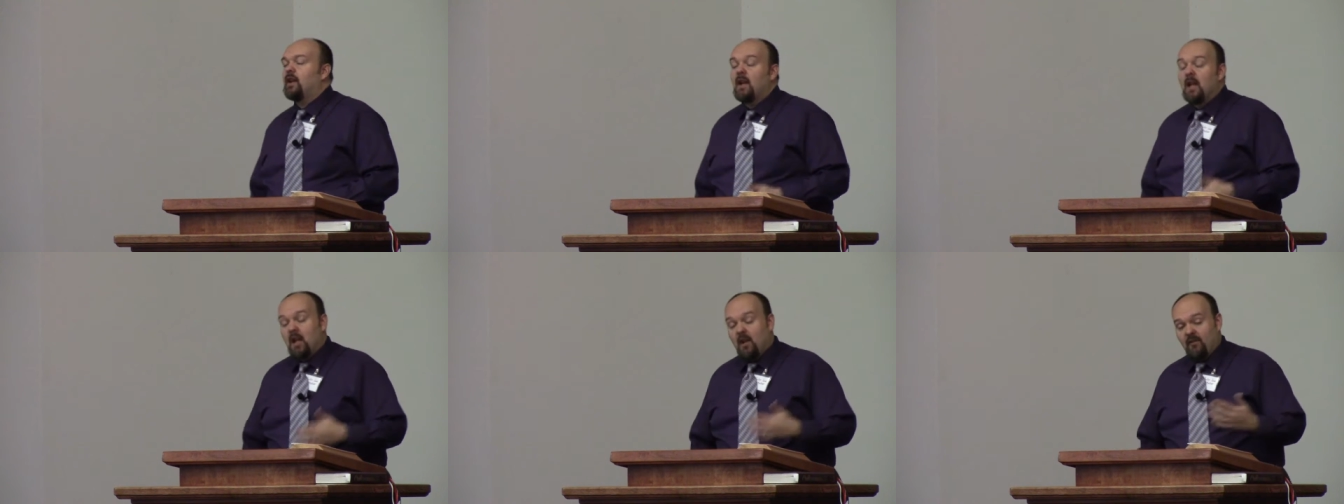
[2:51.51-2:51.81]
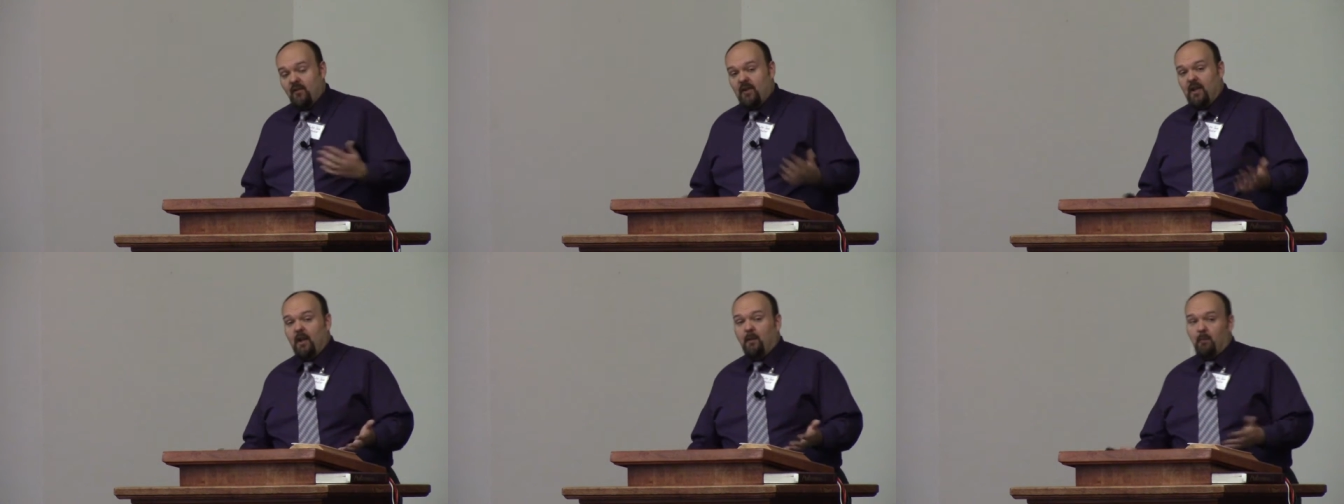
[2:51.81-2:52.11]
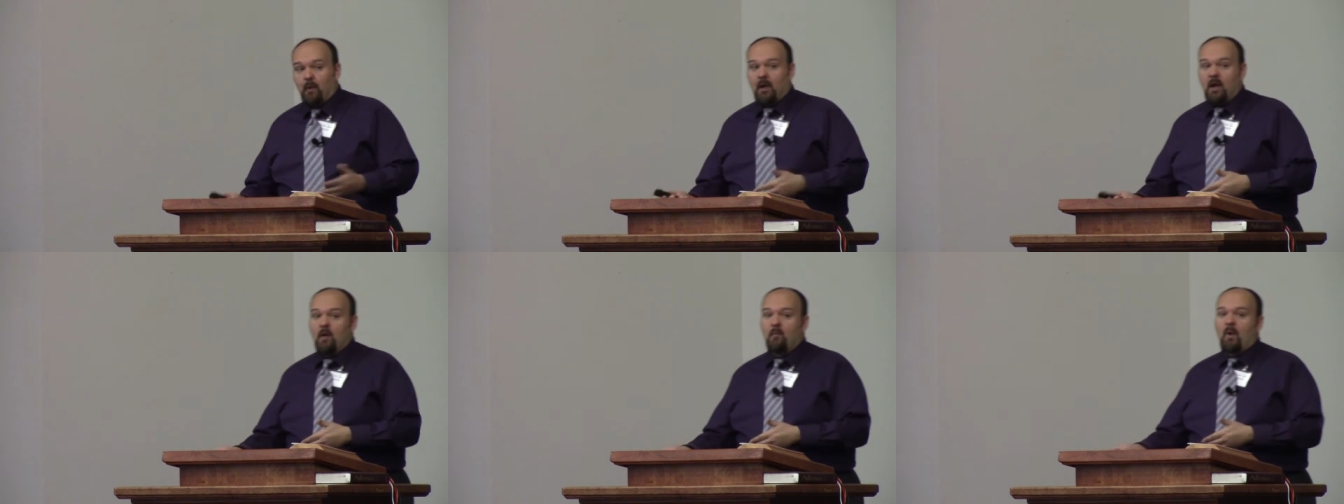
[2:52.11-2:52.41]
If you
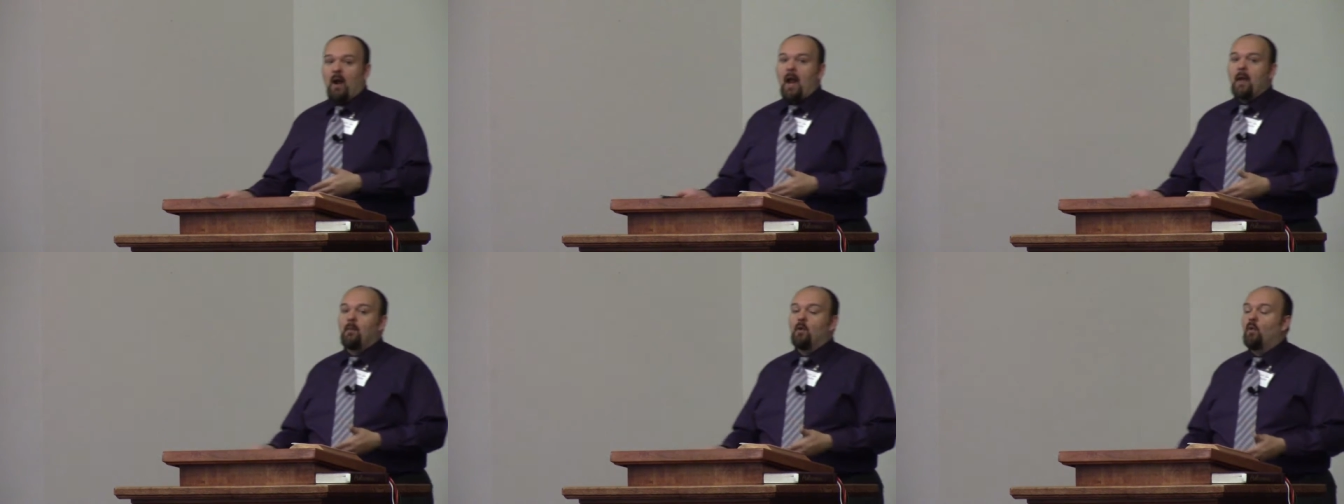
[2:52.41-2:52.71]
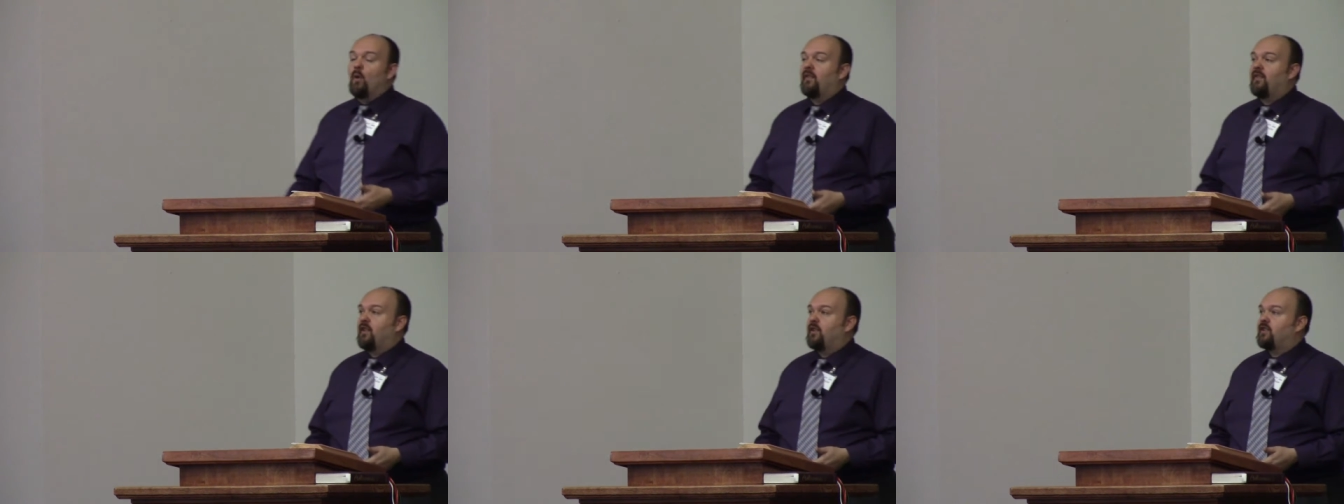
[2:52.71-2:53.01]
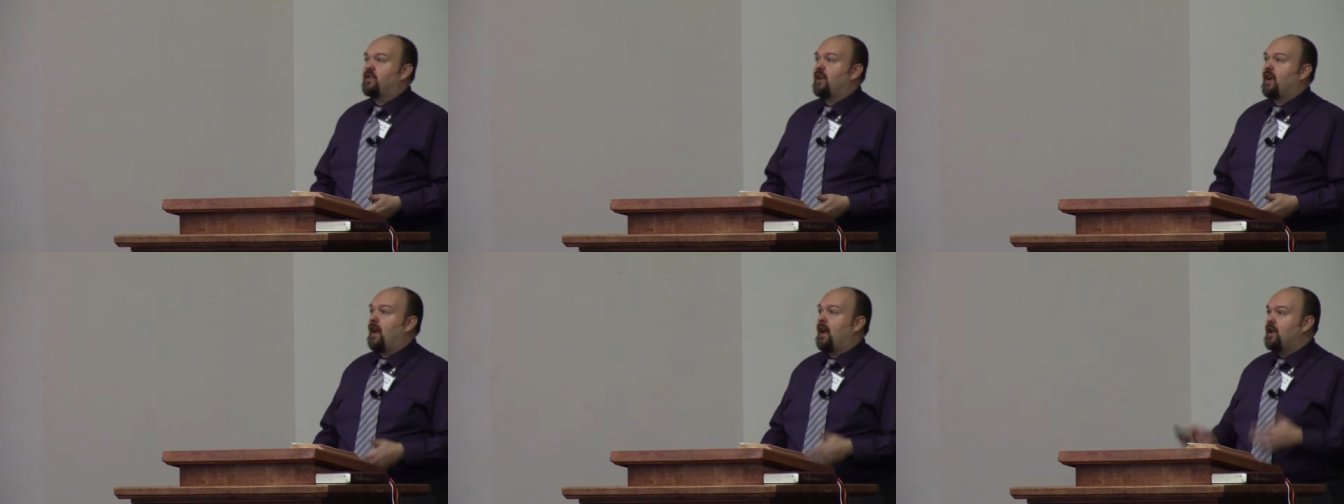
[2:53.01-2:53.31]
didn't bring a Bible with you
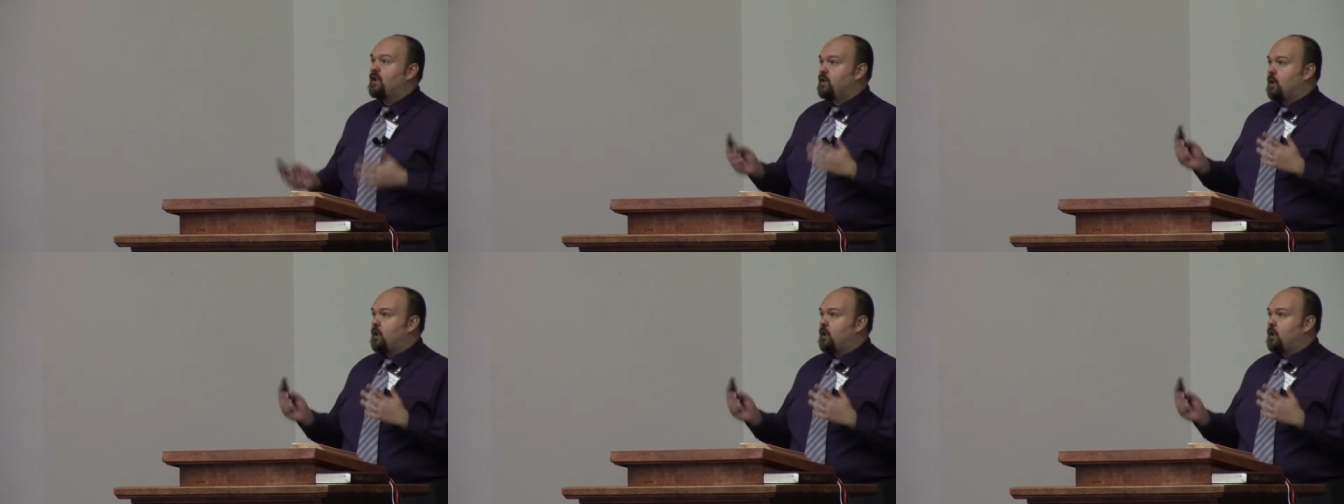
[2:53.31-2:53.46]
today,